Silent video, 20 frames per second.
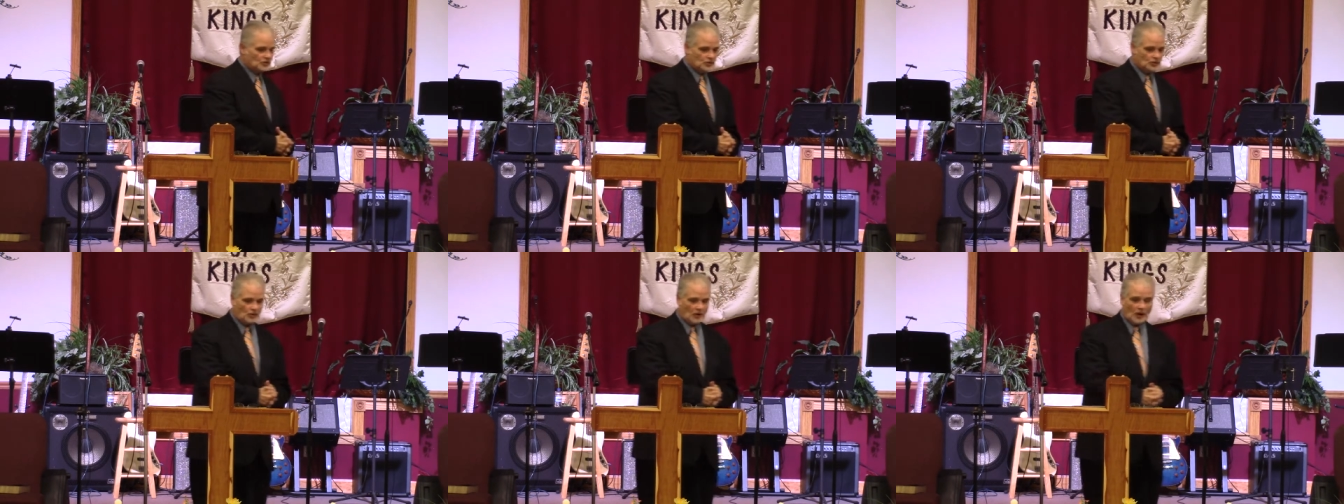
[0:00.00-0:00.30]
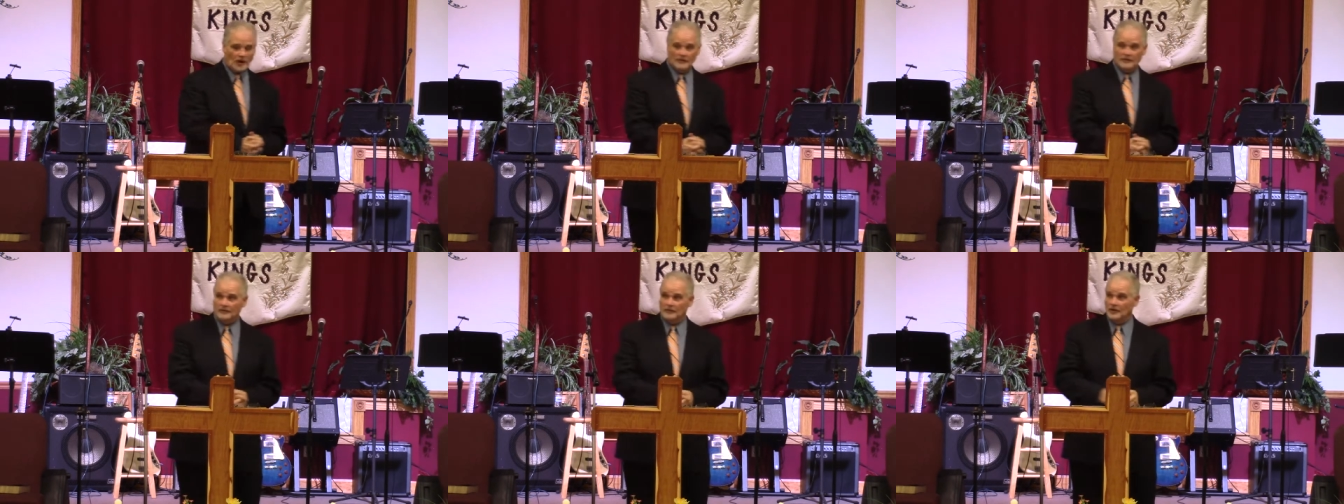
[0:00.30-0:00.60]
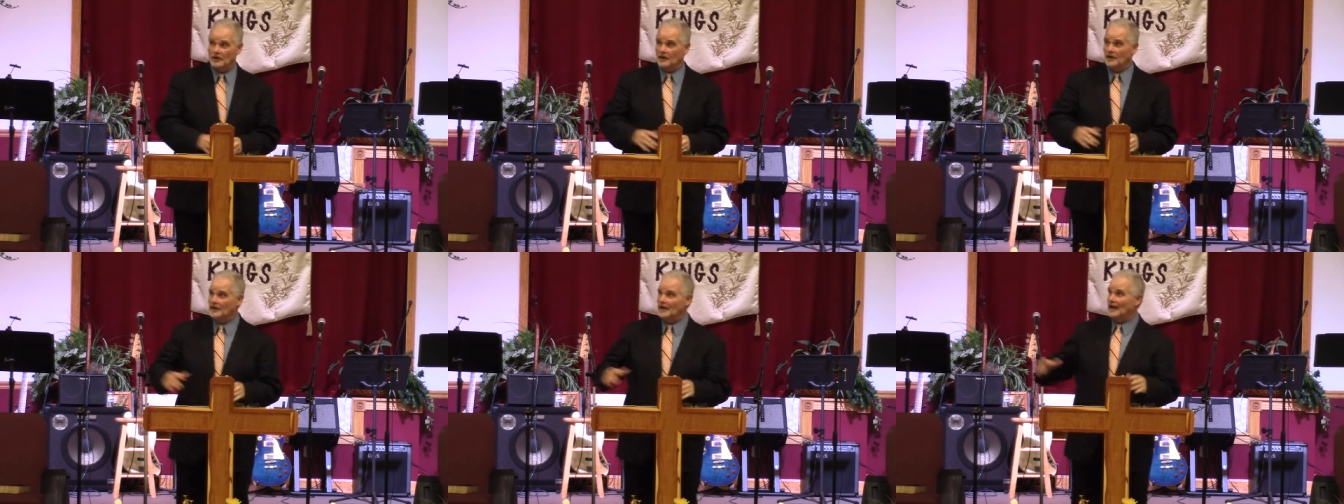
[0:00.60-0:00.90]
square
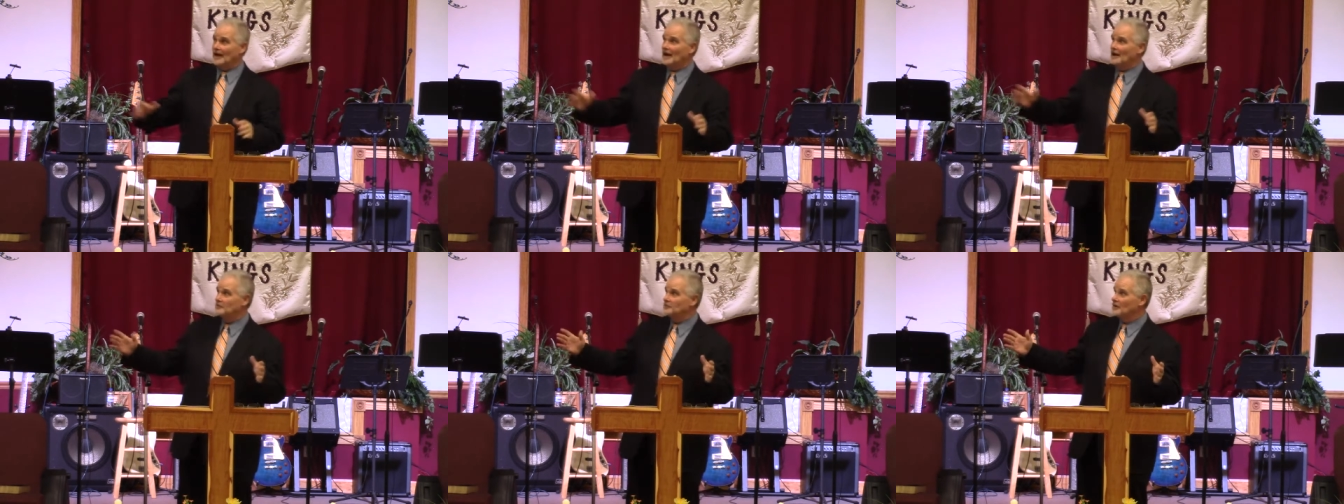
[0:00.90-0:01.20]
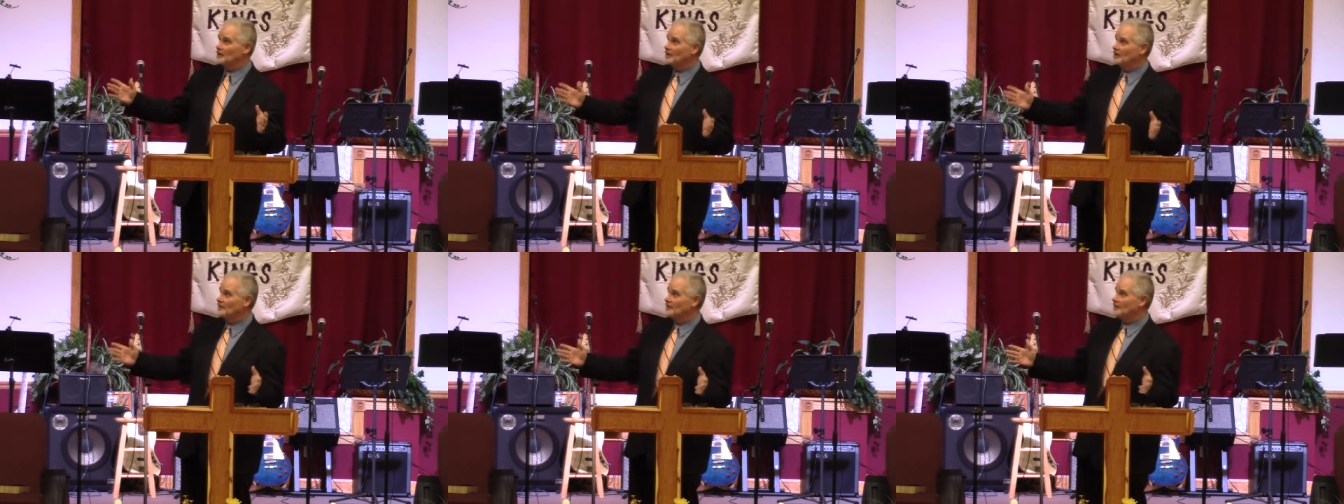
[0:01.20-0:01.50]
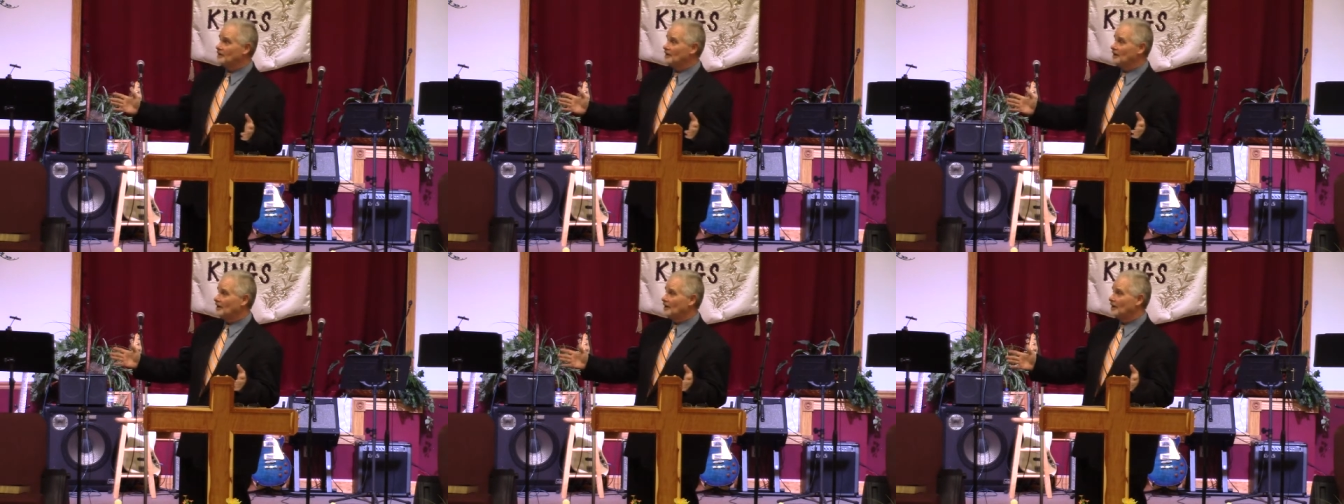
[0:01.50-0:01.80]
foot. Now I'm
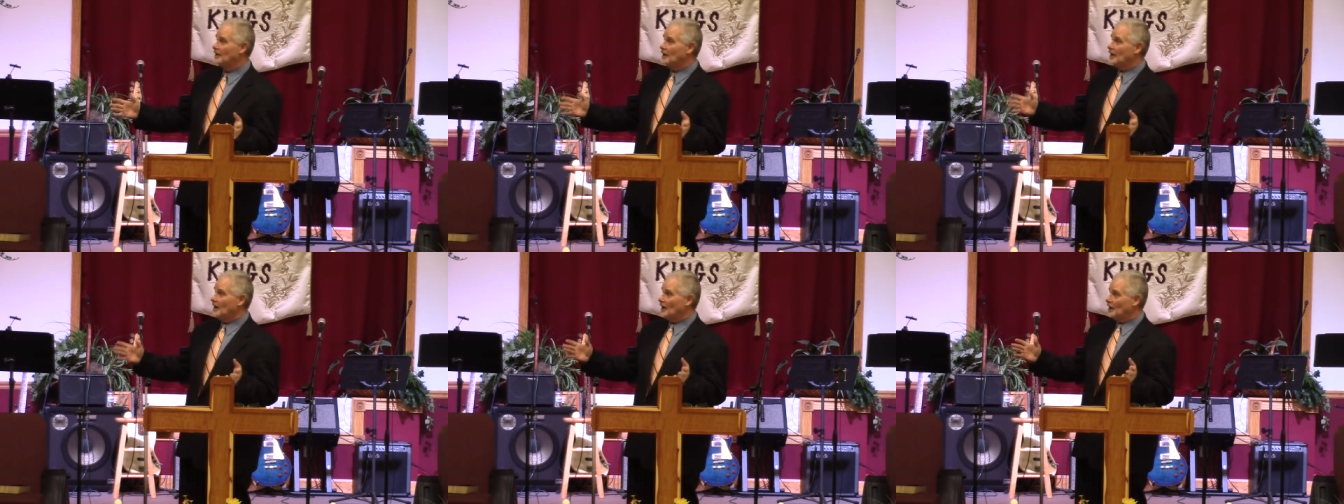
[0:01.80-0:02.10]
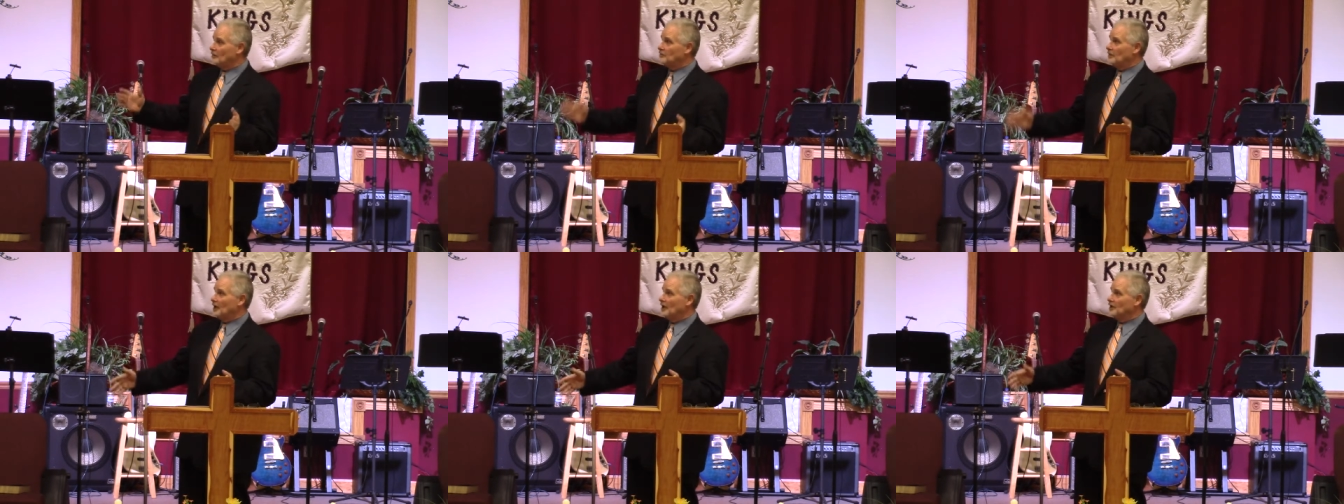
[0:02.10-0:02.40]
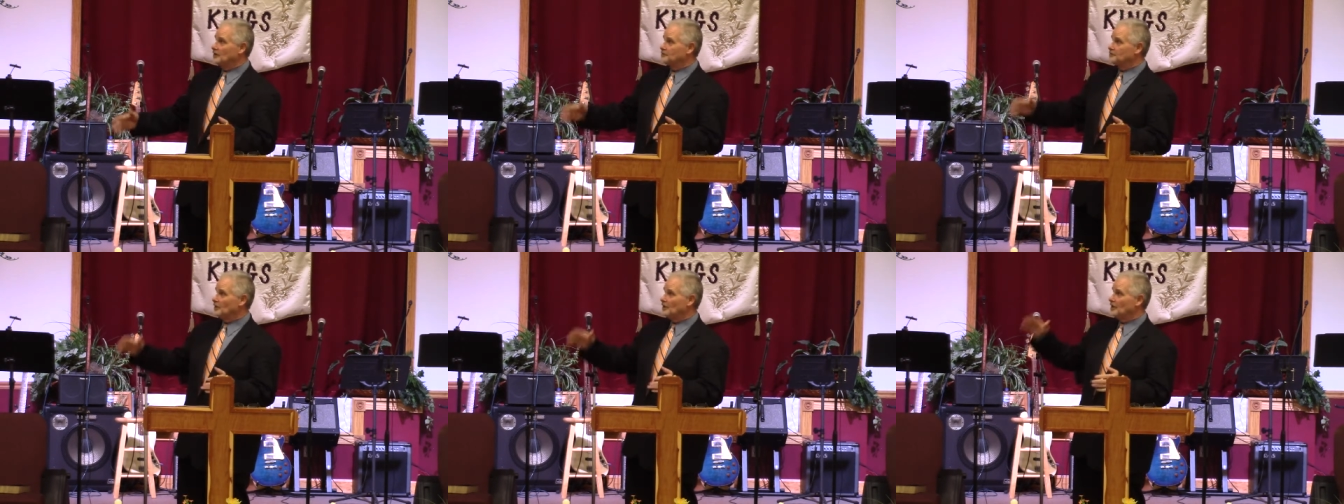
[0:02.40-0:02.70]
living in a
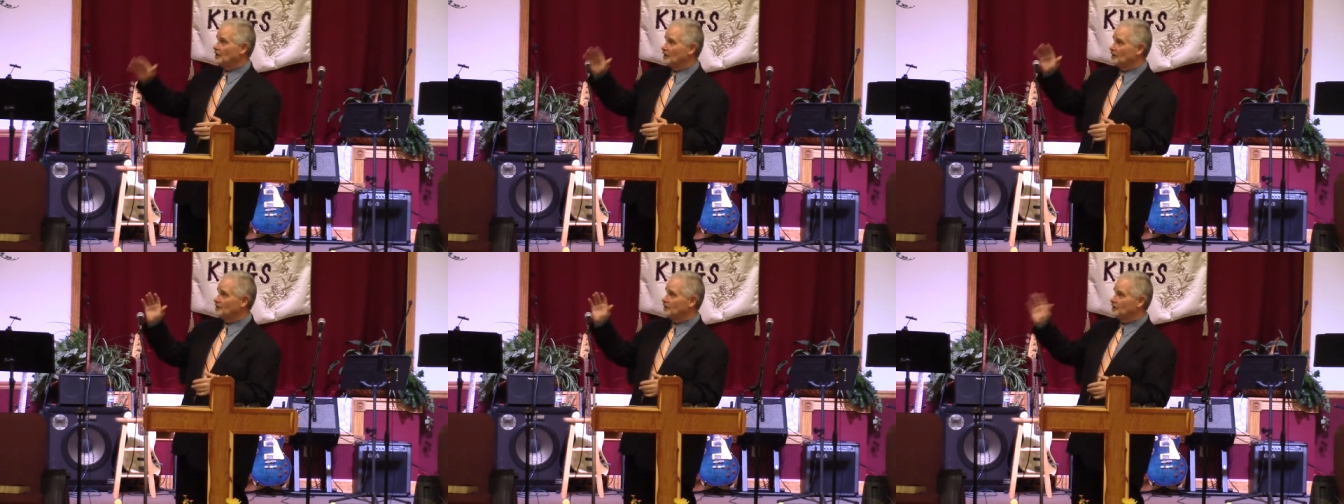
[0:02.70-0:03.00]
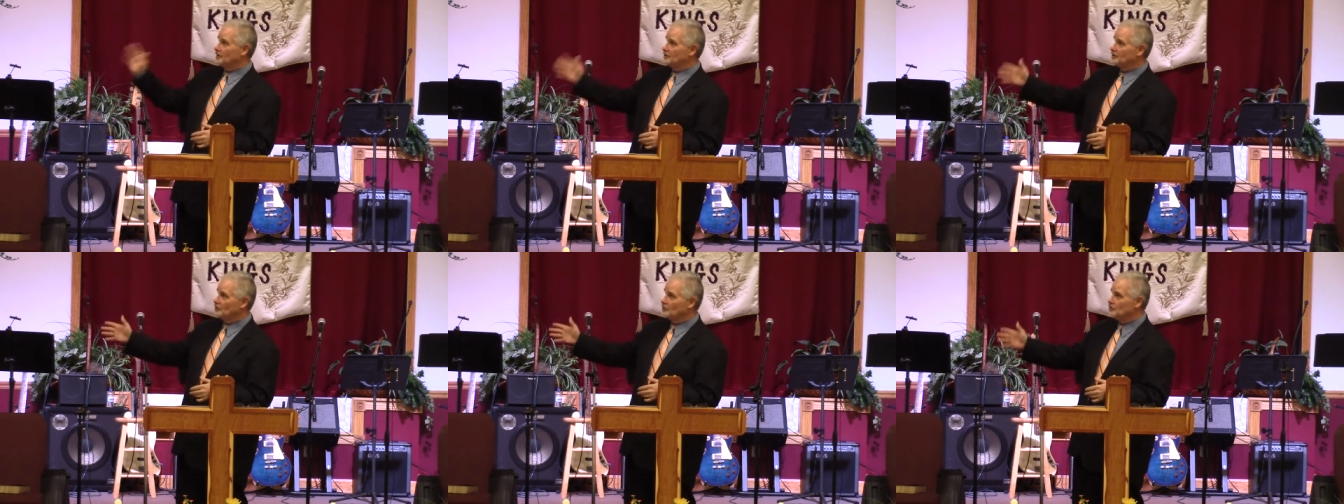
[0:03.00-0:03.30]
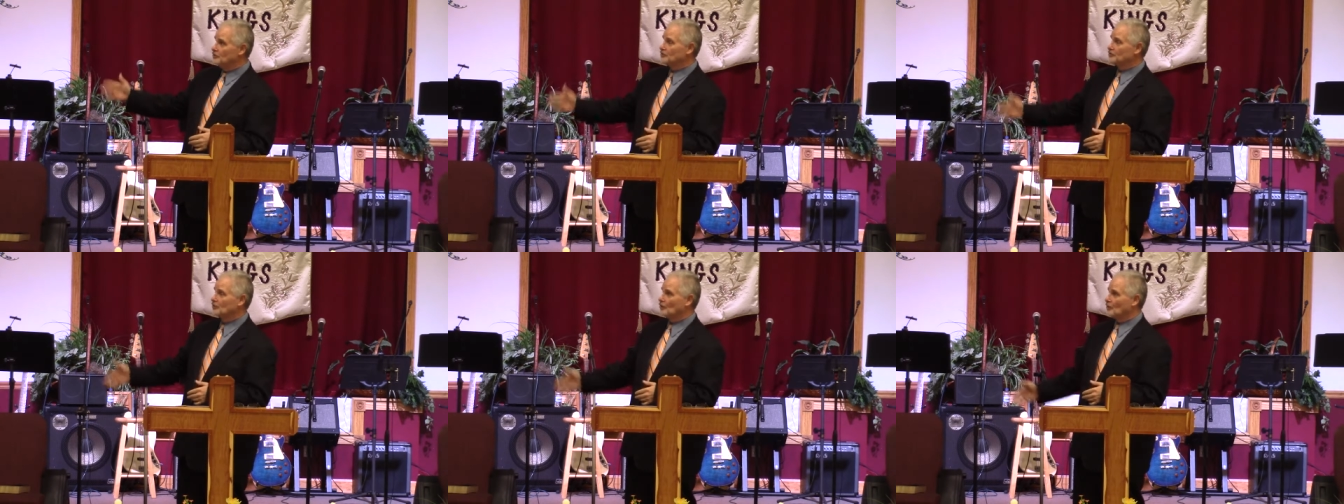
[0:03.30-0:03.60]
basement and a
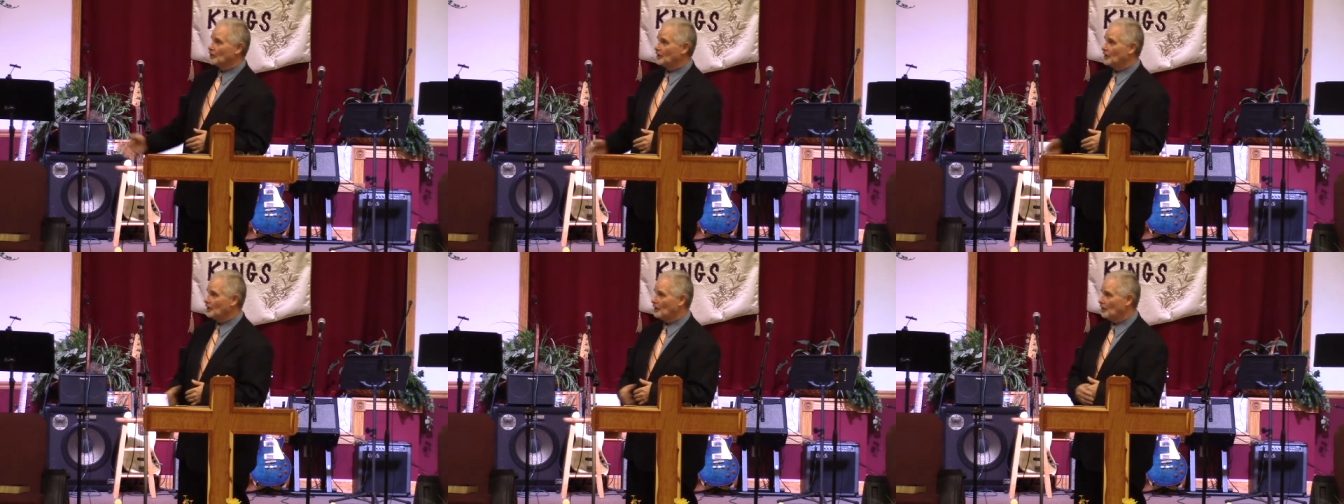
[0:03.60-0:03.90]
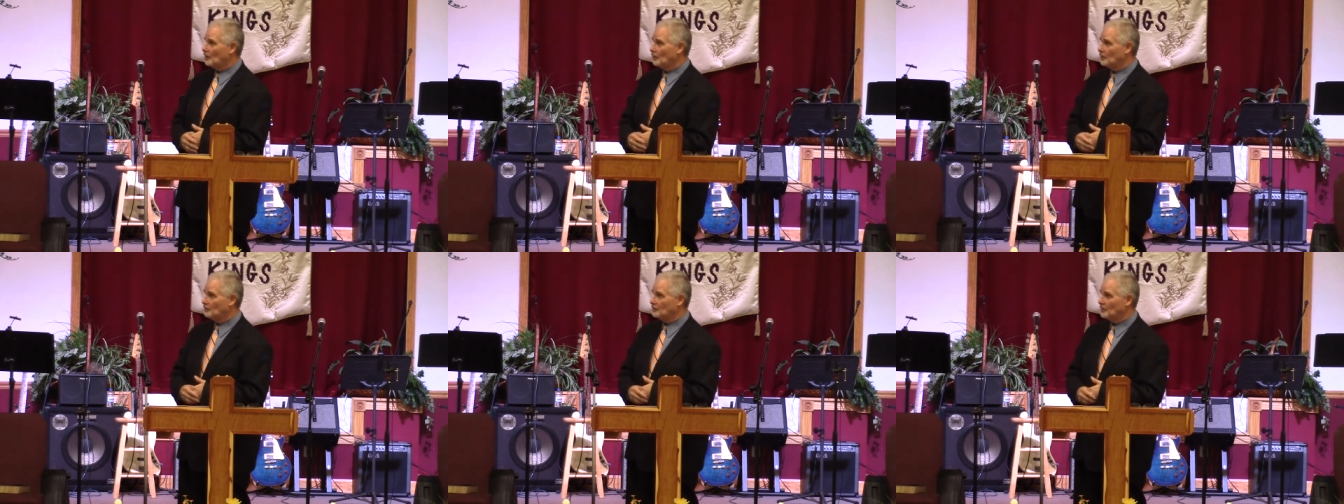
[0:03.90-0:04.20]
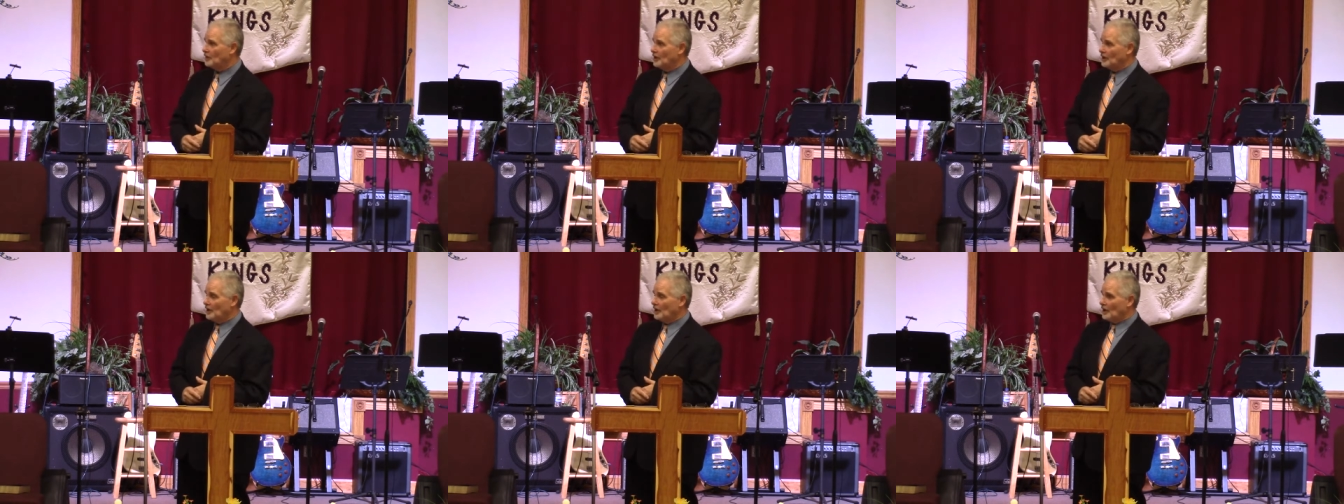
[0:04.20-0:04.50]
two story home